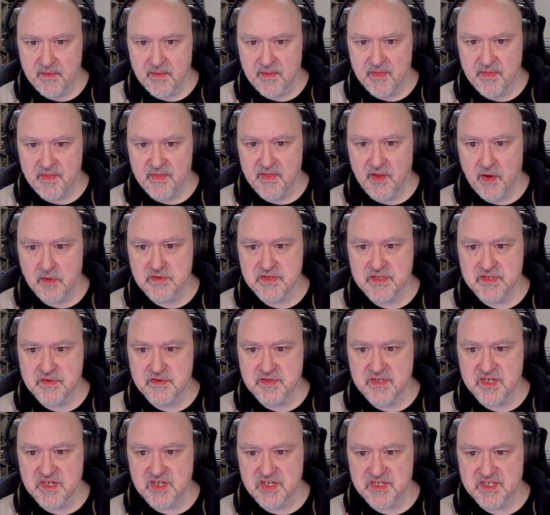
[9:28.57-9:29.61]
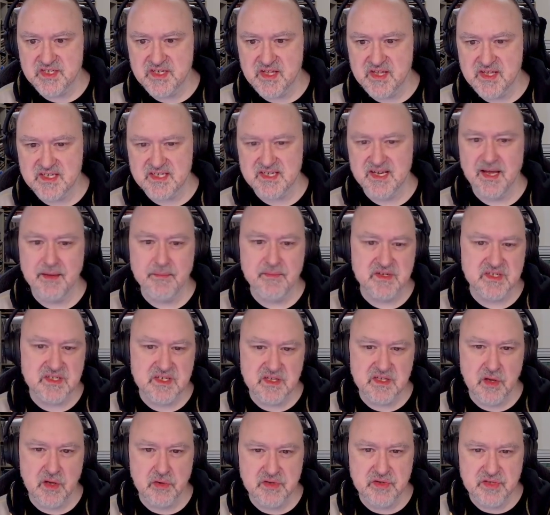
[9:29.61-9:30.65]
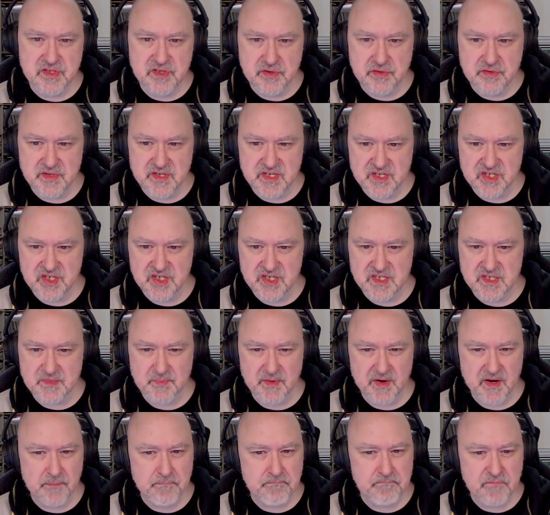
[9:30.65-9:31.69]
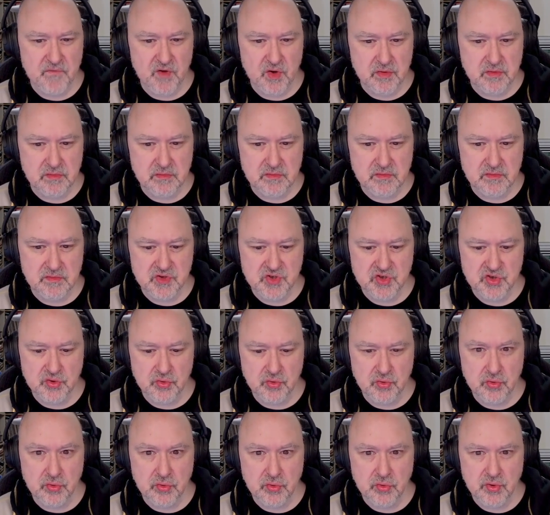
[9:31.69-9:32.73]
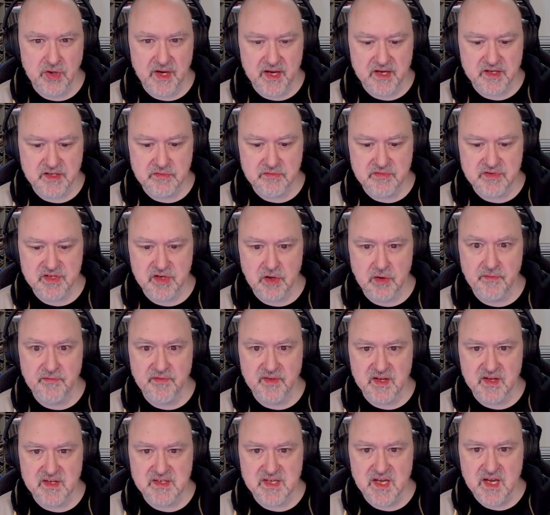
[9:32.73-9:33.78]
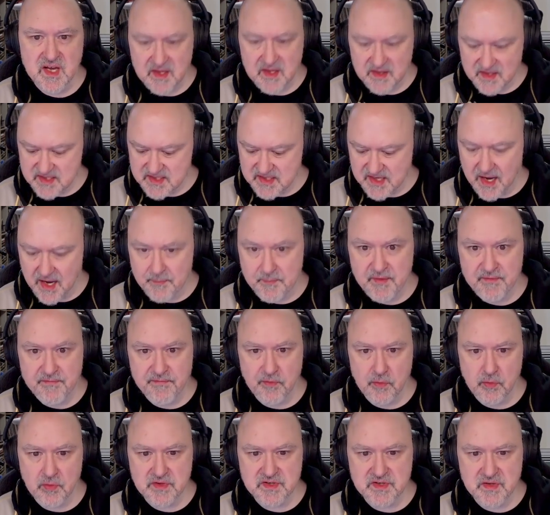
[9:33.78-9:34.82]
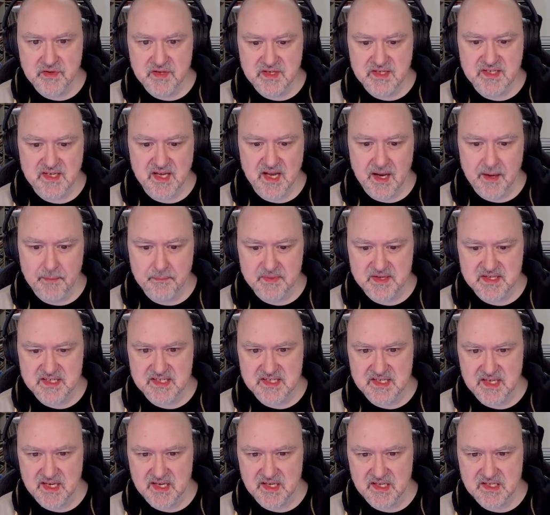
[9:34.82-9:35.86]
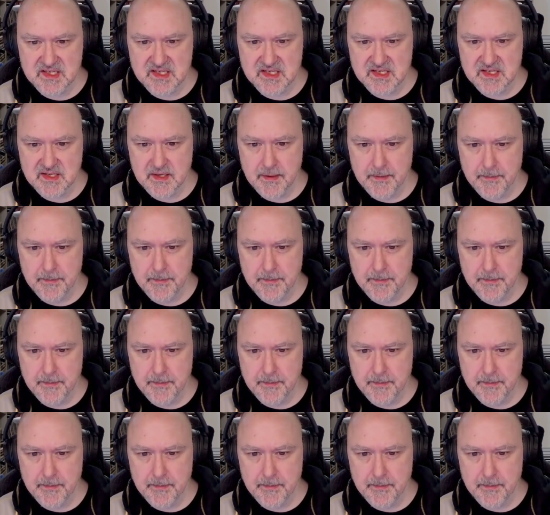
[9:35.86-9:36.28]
Those two digits are the same as those two digits, but I'm not sure how to resolve this. This can't be four, so this can't be six.